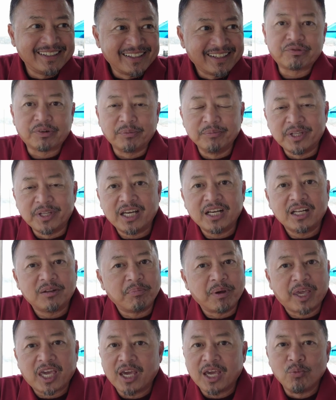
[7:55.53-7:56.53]
From then,
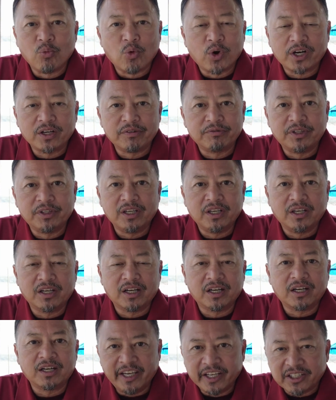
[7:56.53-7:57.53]
it became one of the
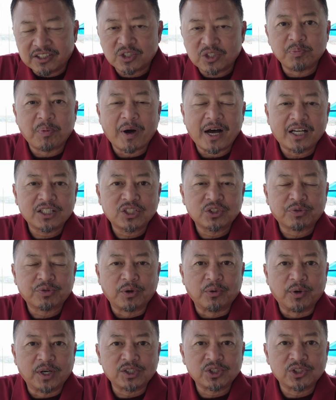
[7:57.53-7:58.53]
uh, it spots
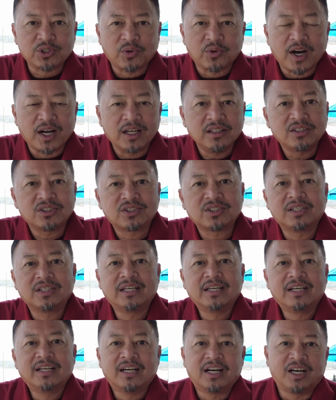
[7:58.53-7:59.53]
for restaurants.
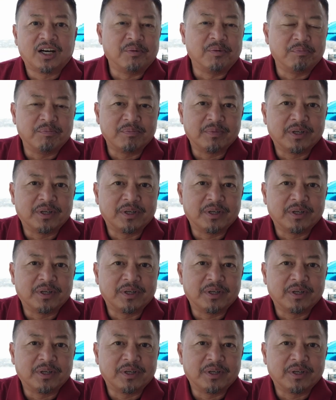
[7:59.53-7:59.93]
Um,